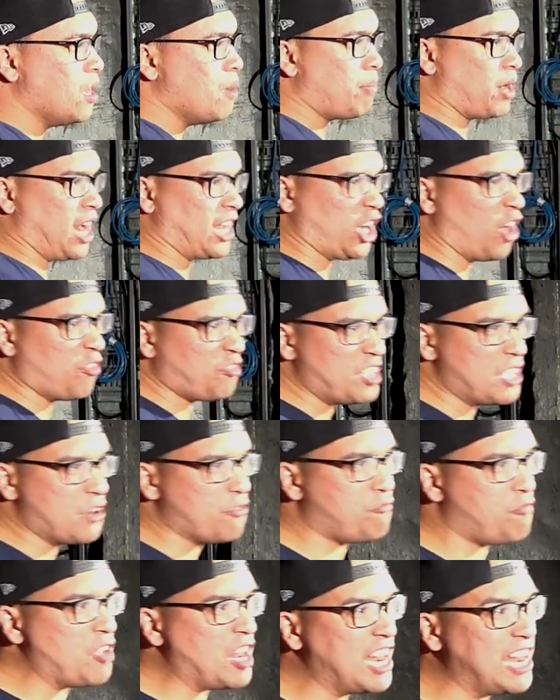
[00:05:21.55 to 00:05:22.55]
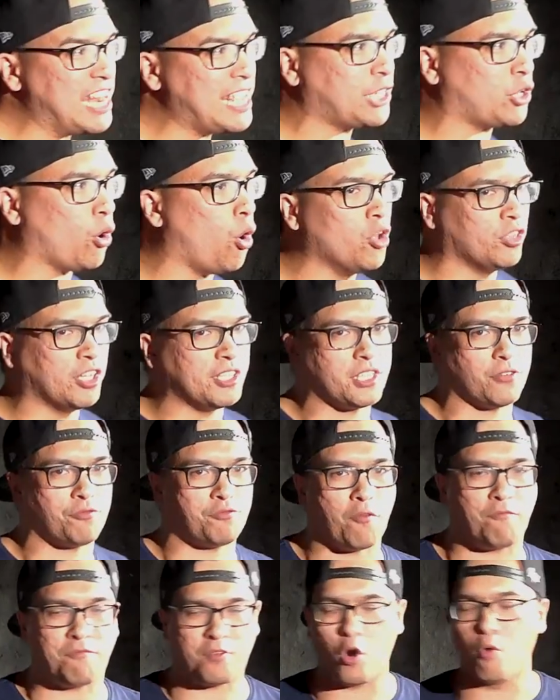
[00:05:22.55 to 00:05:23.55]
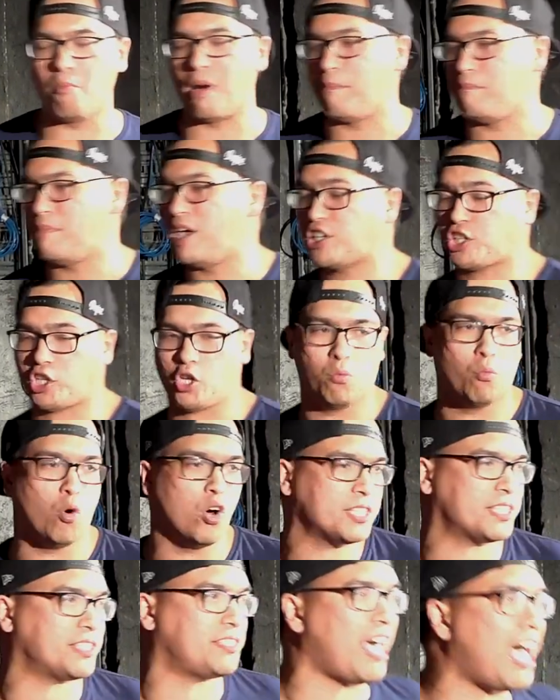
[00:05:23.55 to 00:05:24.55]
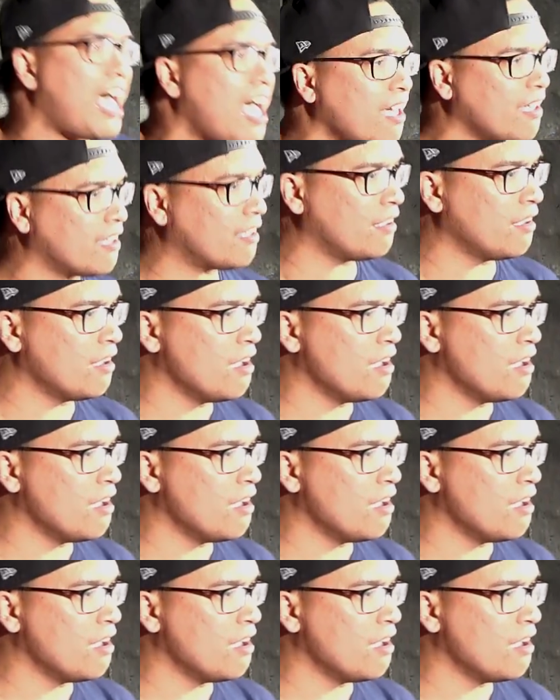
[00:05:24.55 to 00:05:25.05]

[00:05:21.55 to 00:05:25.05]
But I got the infinity gauntlet to fulfill my mission. What's that?